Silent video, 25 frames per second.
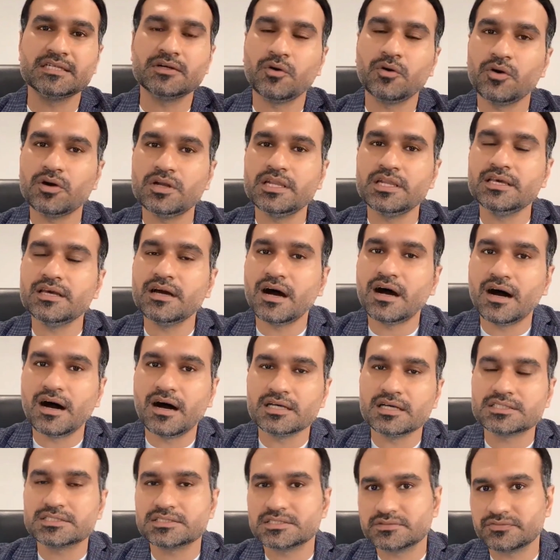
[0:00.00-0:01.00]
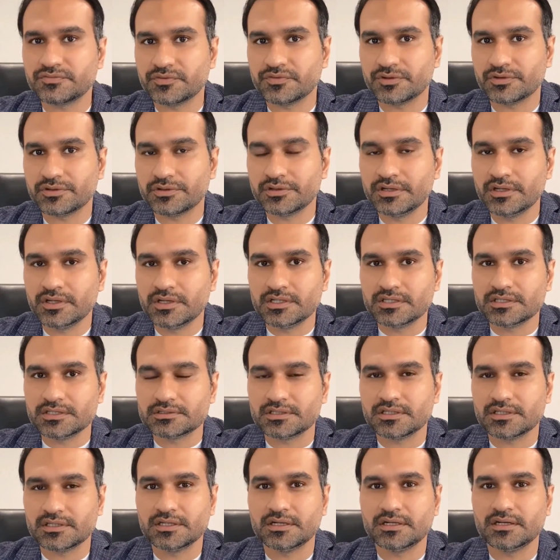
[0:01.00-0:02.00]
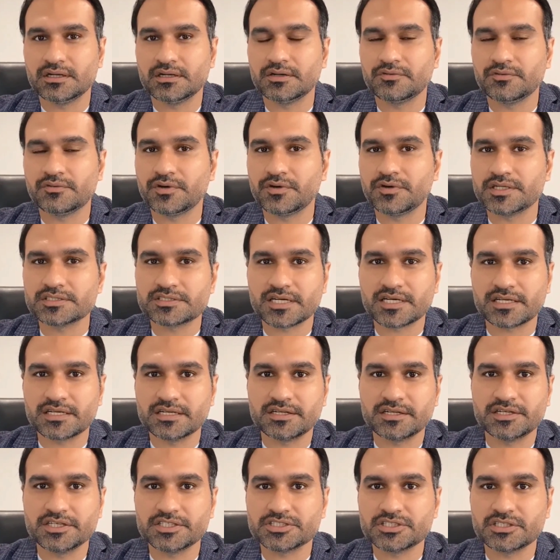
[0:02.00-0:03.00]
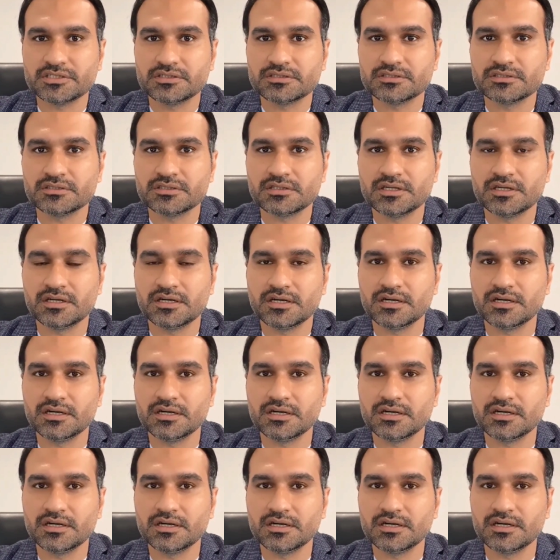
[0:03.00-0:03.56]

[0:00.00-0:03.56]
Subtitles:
only asks for the funds declaration